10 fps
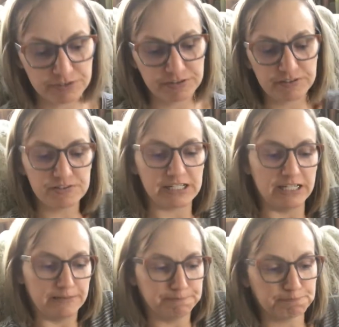
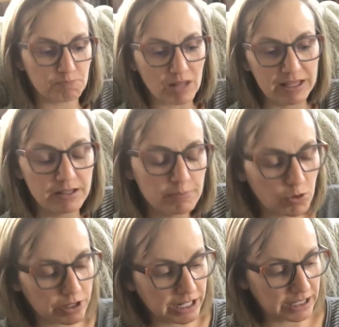15. In the
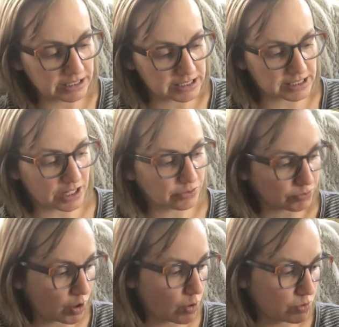morning, the sun
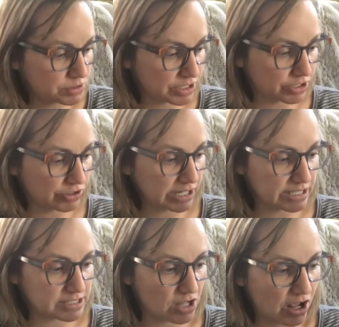rose and the
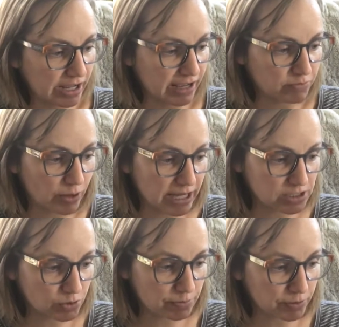cricket song gave way
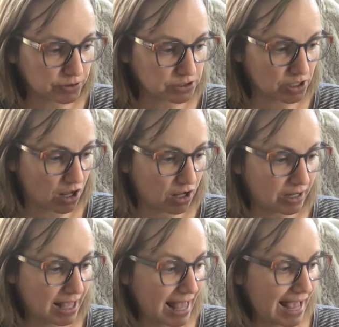to a bird
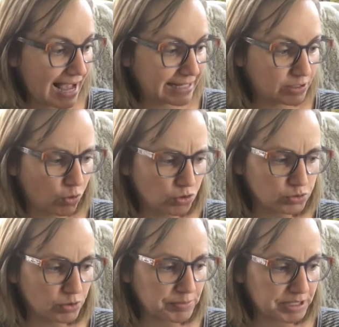song, and an old
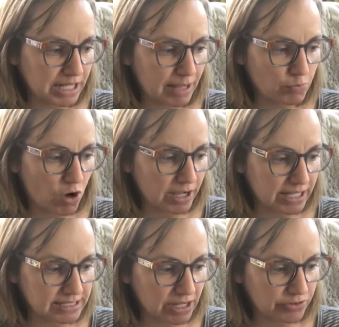woman came
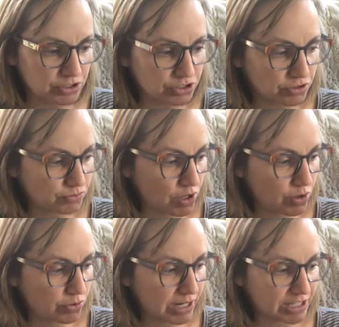walking down the dirt
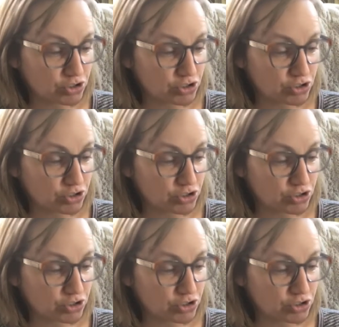road and